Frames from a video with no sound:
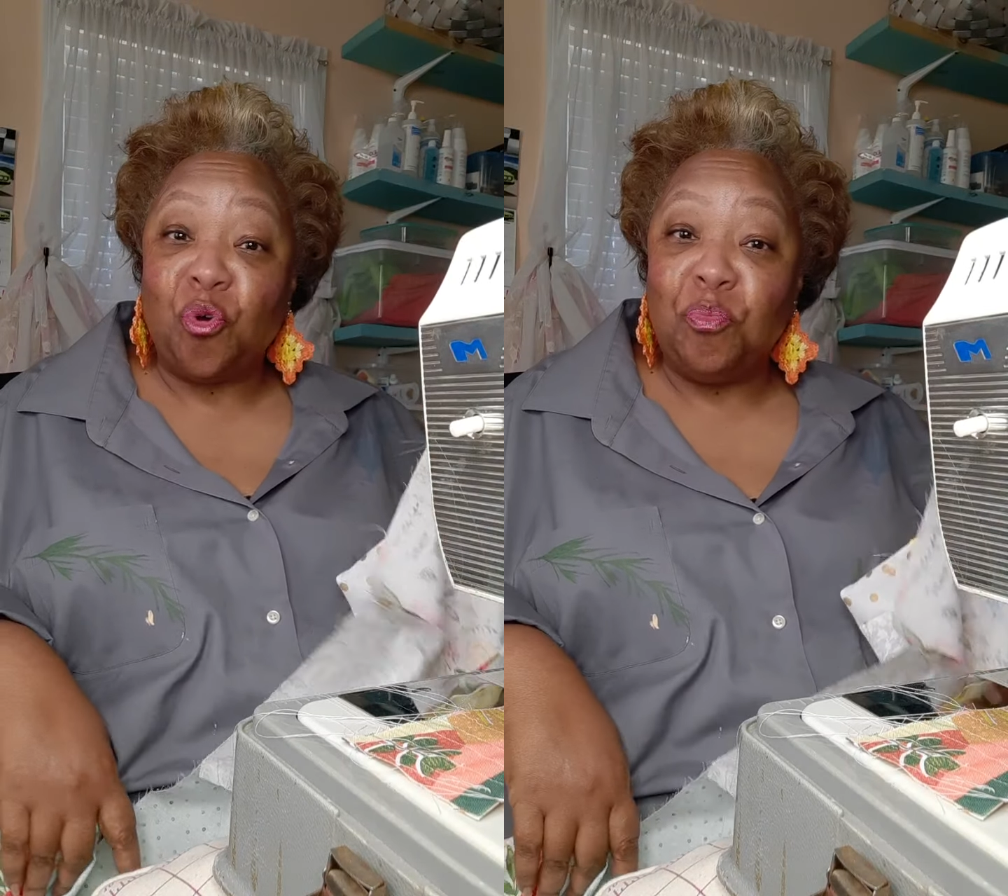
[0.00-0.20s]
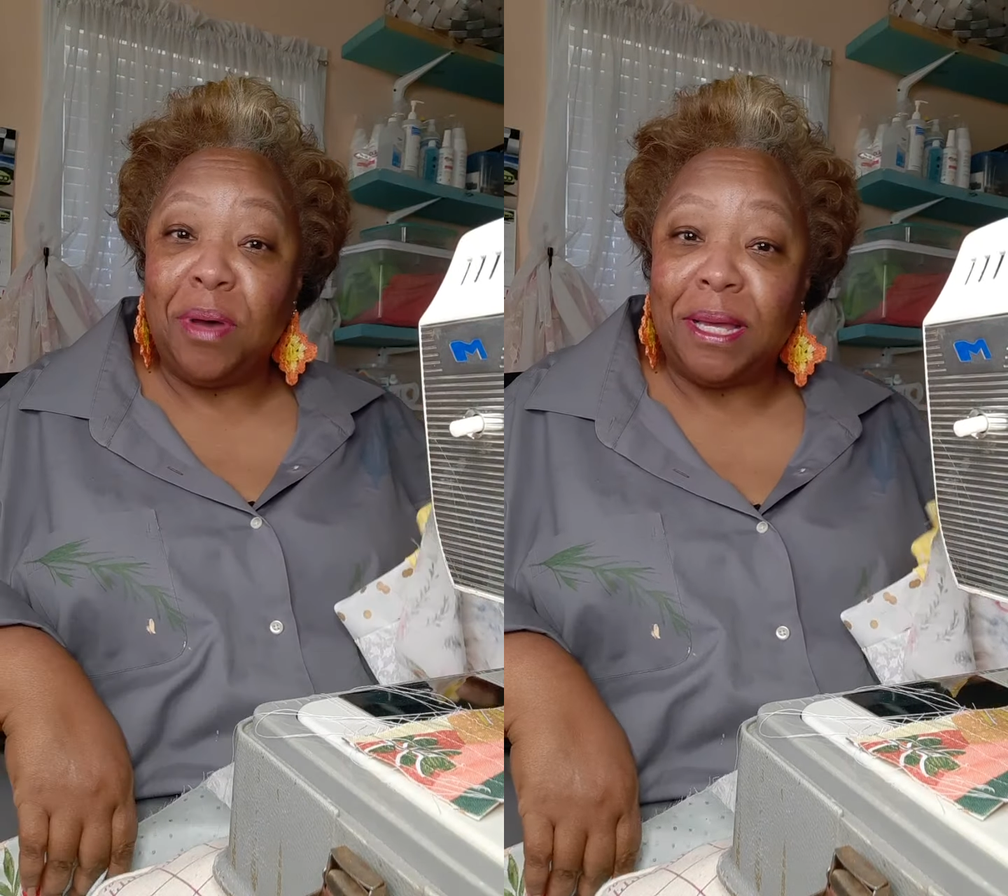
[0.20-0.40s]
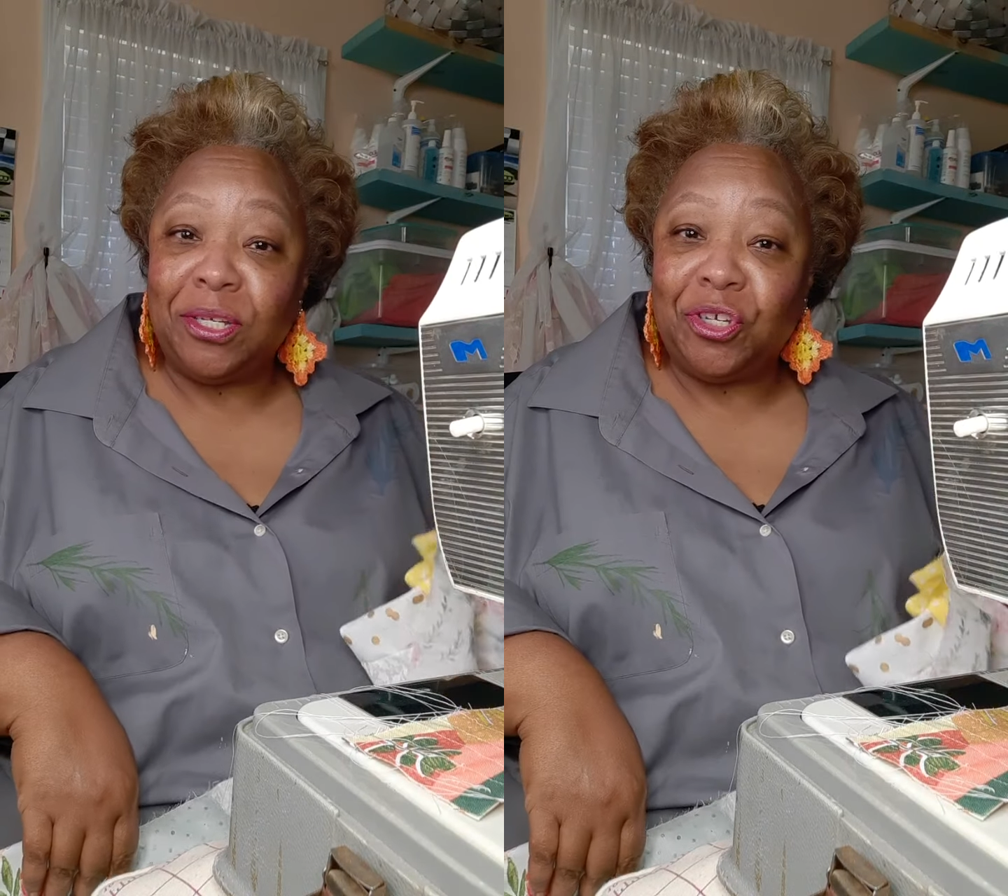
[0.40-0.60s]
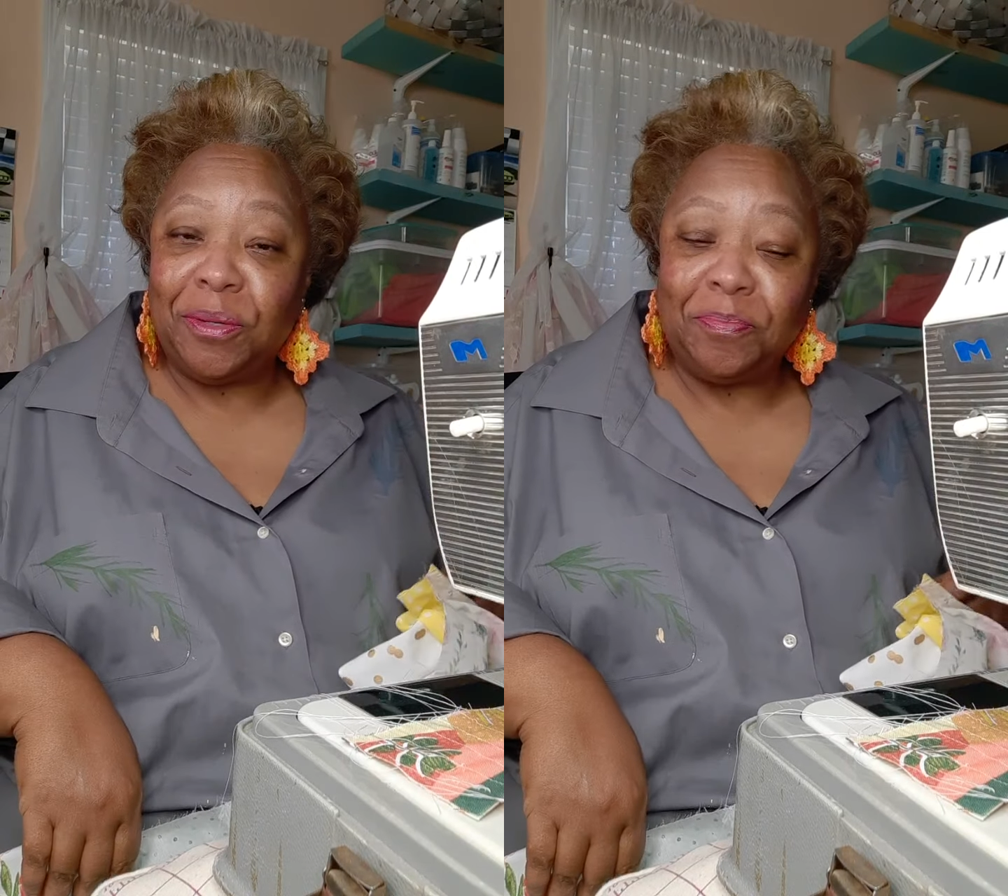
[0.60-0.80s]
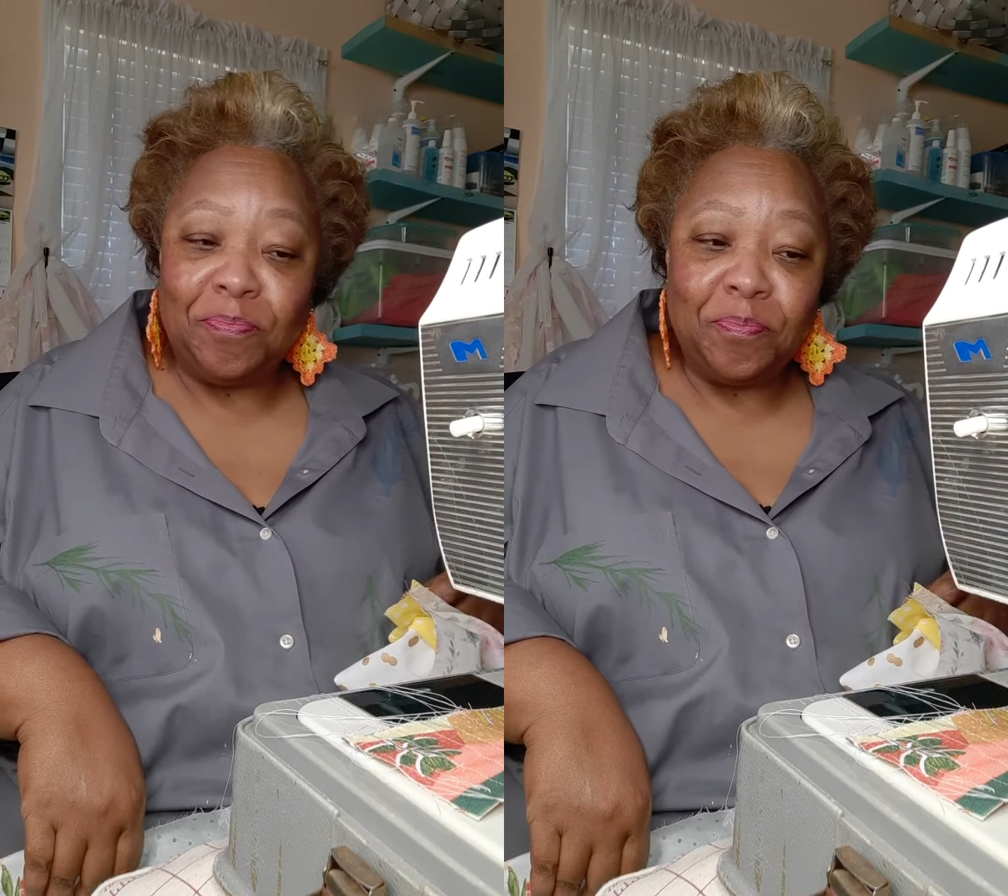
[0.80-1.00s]
it
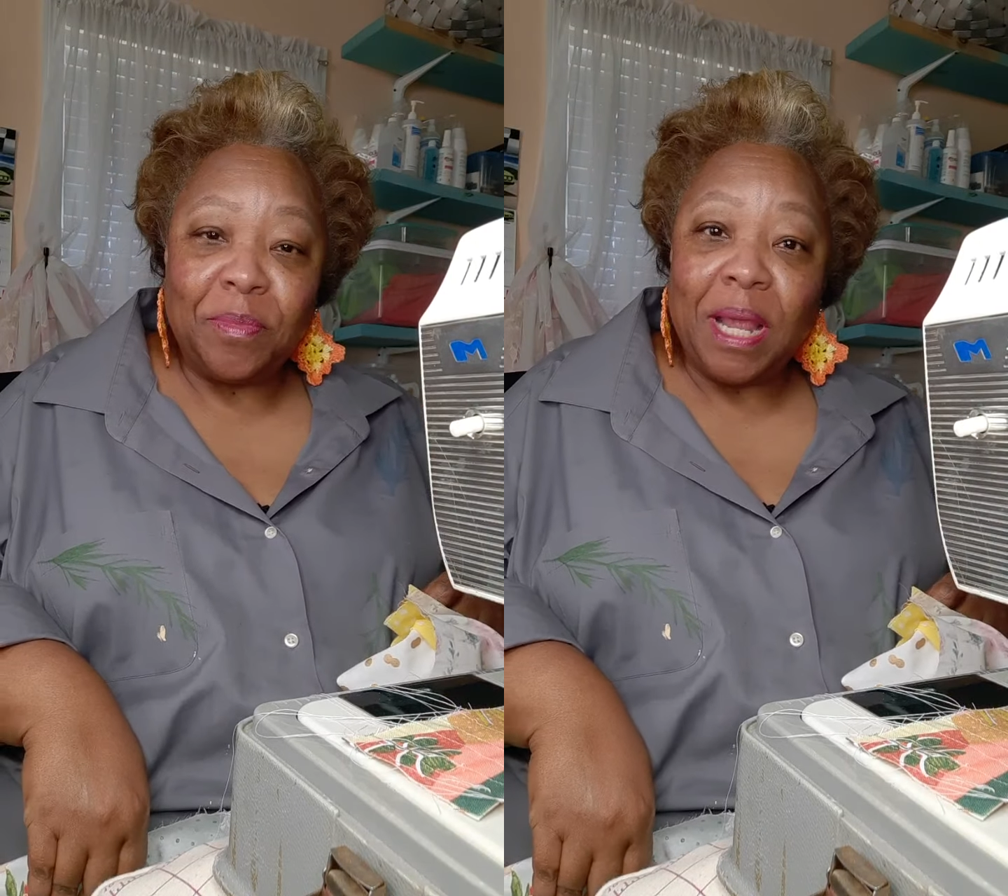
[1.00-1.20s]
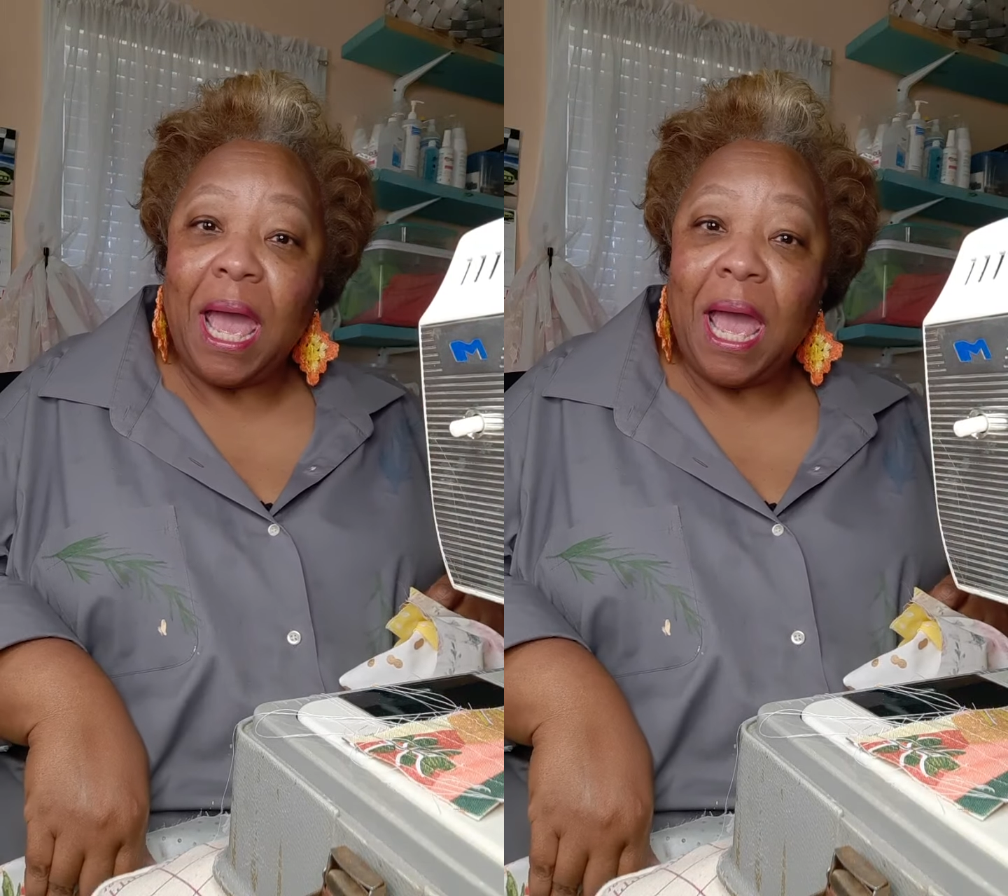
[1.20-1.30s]
so